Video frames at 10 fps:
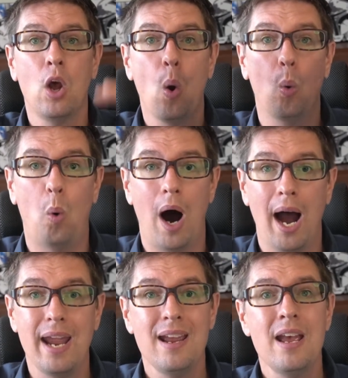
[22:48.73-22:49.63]

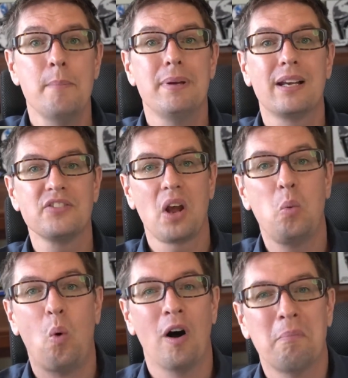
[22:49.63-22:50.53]
Why? Because I
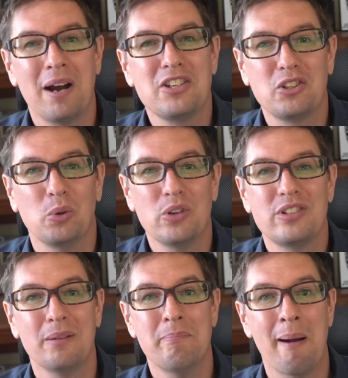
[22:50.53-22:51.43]
want my students to
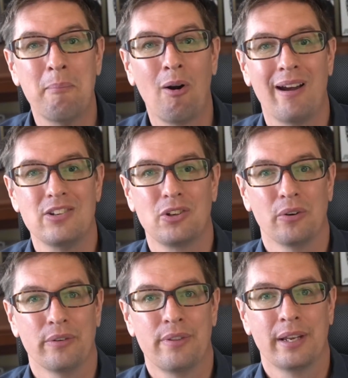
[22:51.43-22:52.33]
memorize
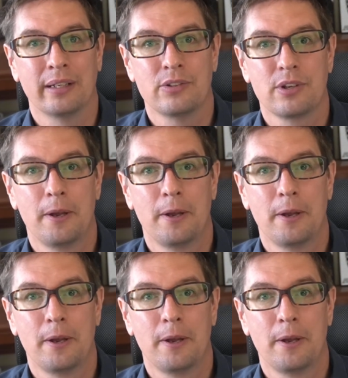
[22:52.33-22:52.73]
certain things.